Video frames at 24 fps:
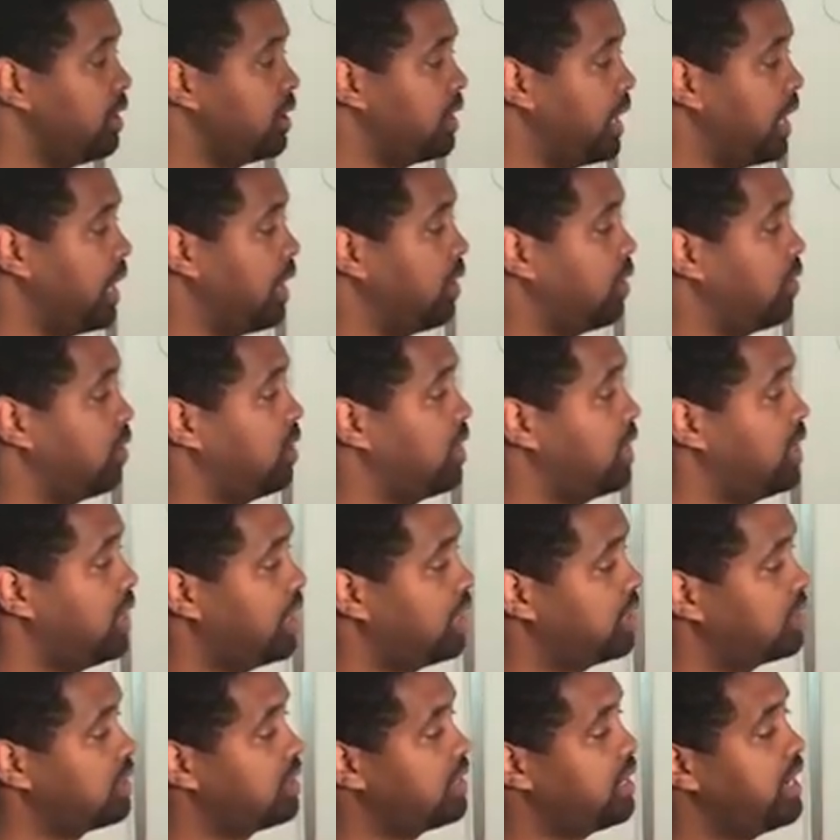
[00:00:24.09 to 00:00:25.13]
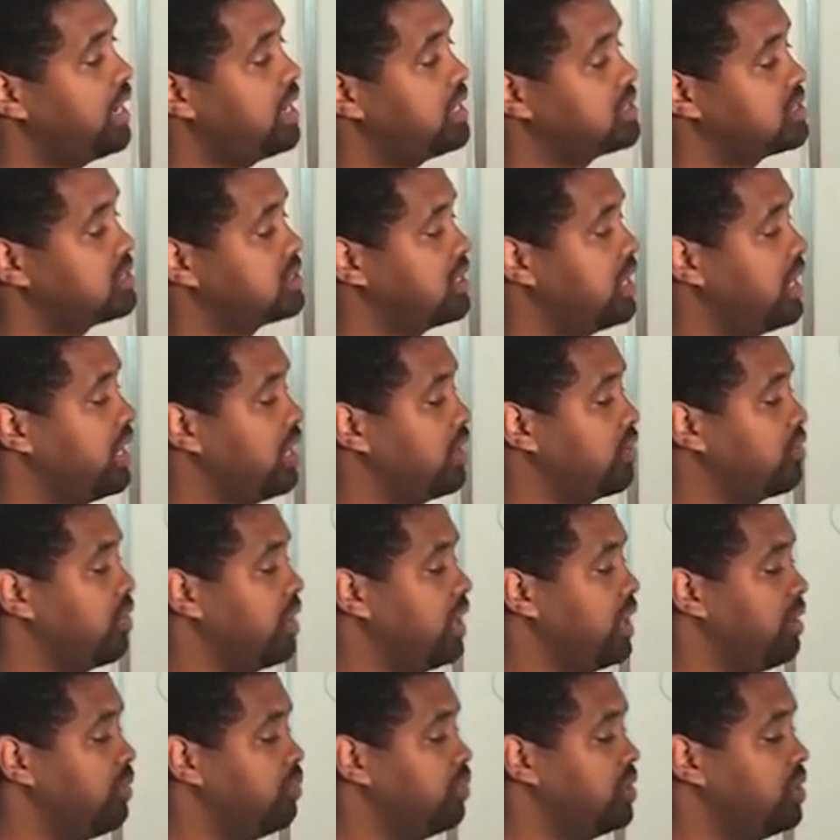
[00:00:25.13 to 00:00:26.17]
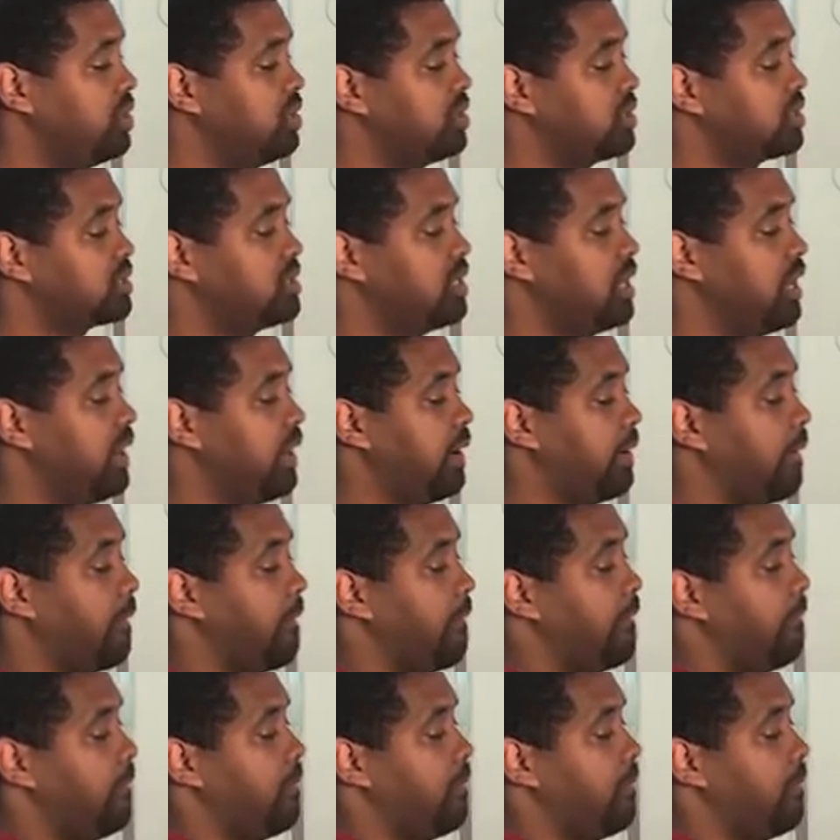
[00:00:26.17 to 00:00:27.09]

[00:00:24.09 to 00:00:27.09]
Now, in the last diagram we looked at,